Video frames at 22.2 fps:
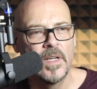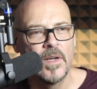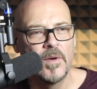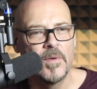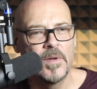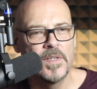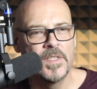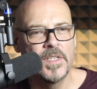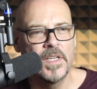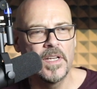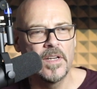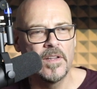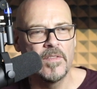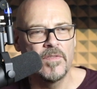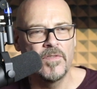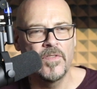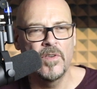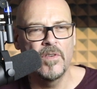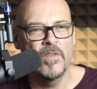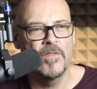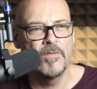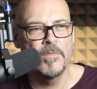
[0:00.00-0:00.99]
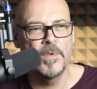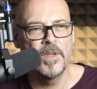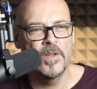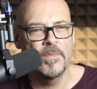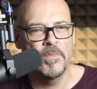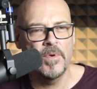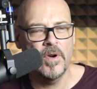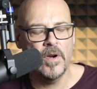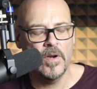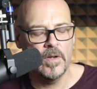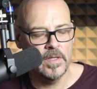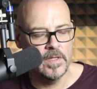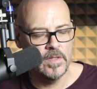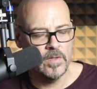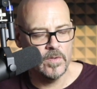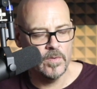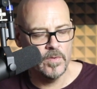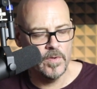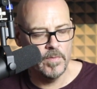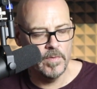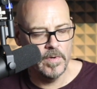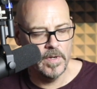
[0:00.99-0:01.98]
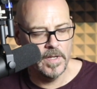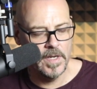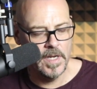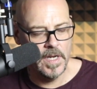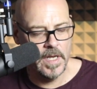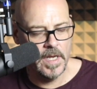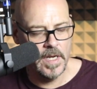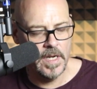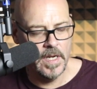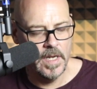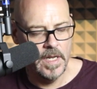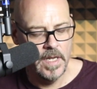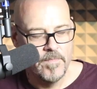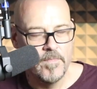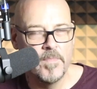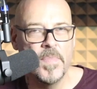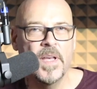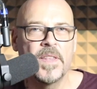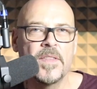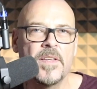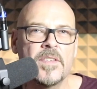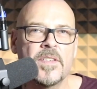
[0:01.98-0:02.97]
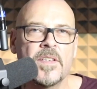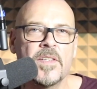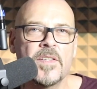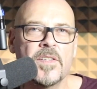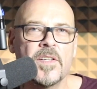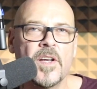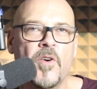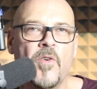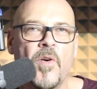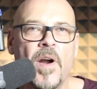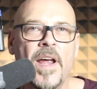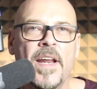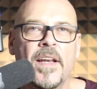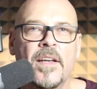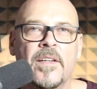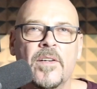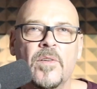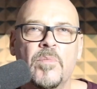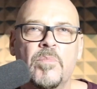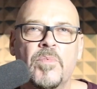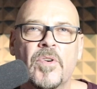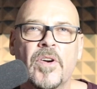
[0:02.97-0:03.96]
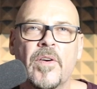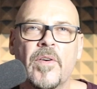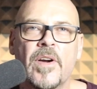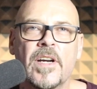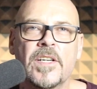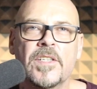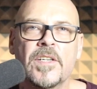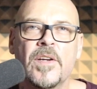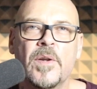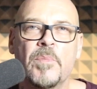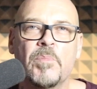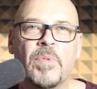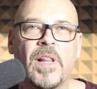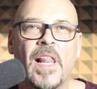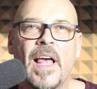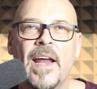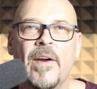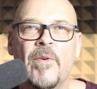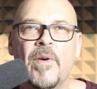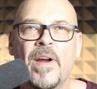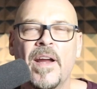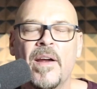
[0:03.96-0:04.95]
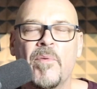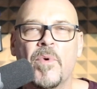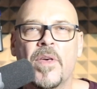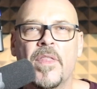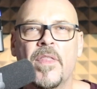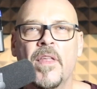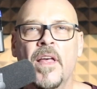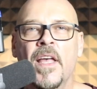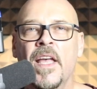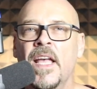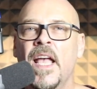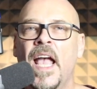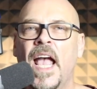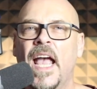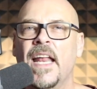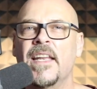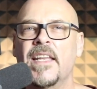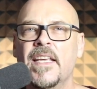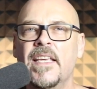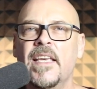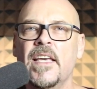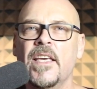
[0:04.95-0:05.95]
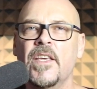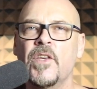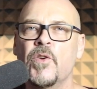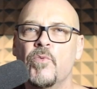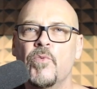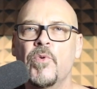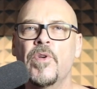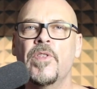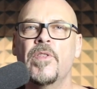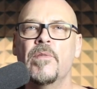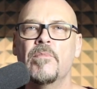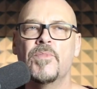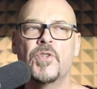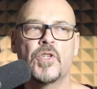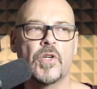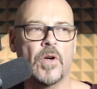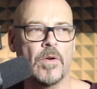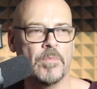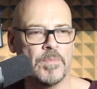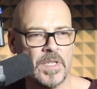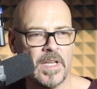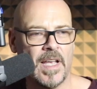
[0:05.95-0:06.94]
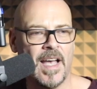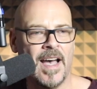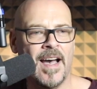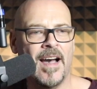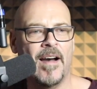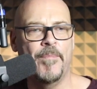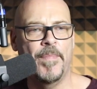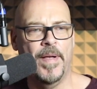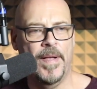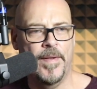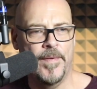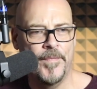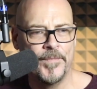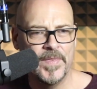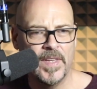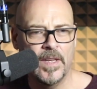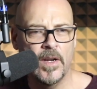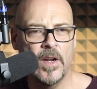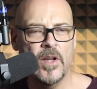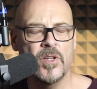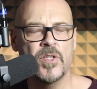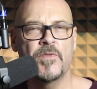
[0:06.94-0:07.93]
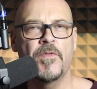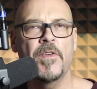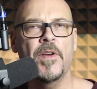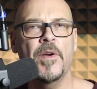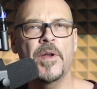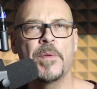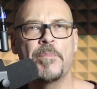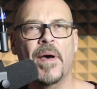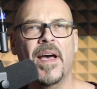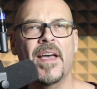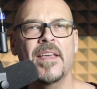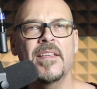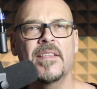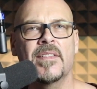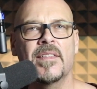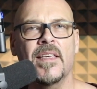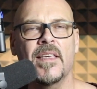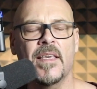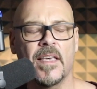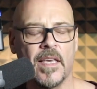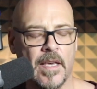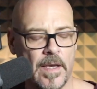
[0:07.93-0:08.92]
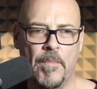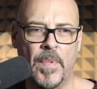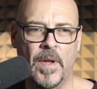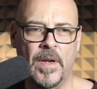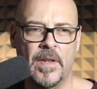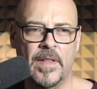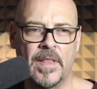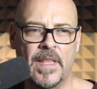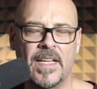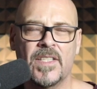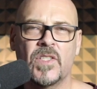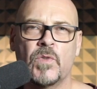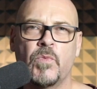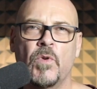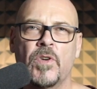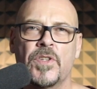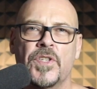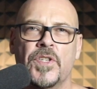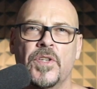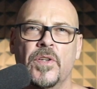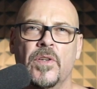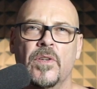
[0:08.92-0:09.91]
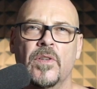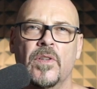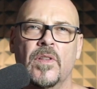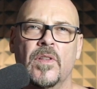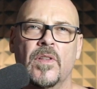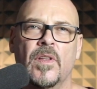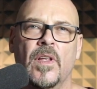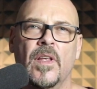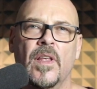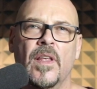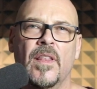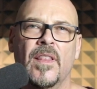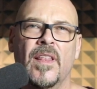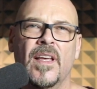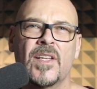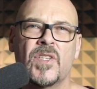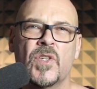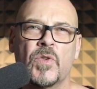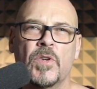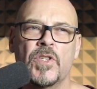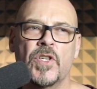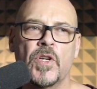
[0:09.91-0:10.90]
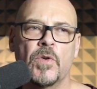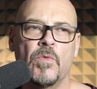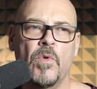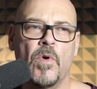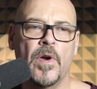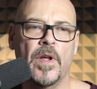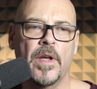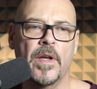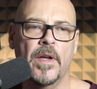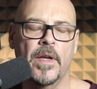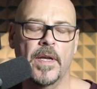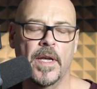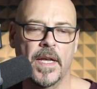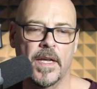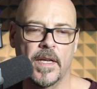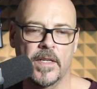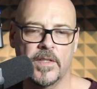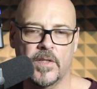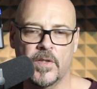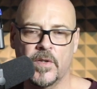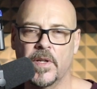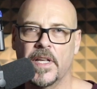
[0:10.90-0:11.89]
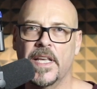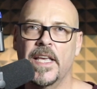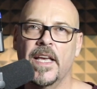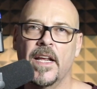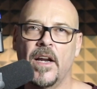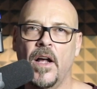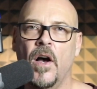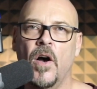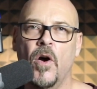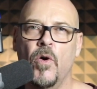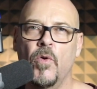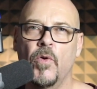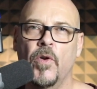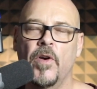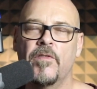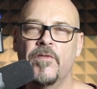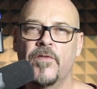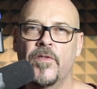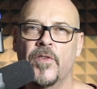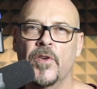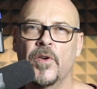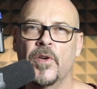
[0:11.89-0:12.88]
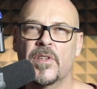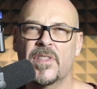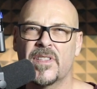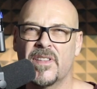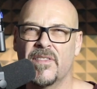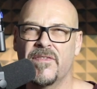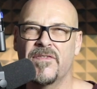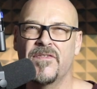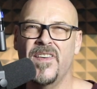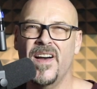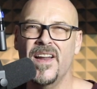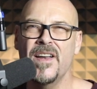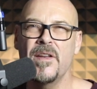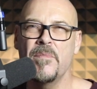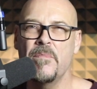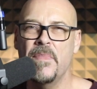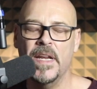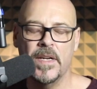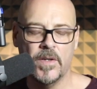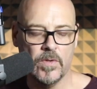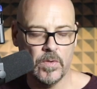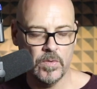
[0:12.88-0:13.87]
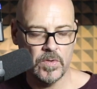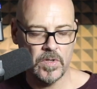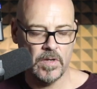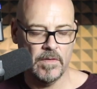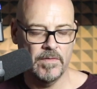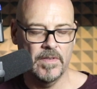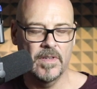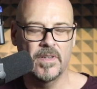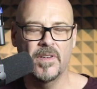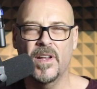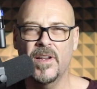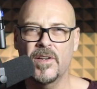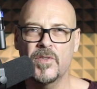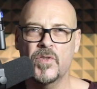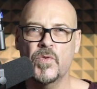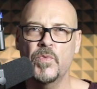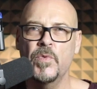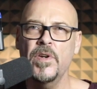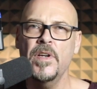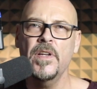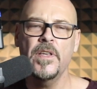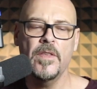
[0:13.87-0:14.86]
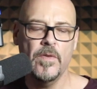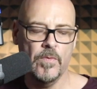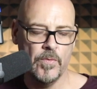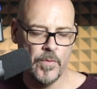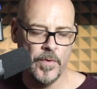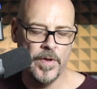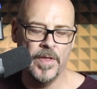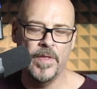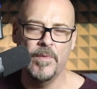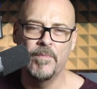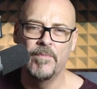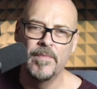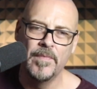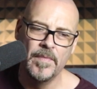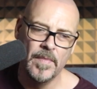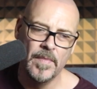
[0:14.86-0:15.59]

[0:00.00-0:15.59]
once you get a few of them in your pocket, that's all you really need. But this is a great little progression to play around with and to get your rhythm chops up. You know, it's very basic, but that's what you want to sort of get hold of first, the fundamentals of it. And it's really the rhythm.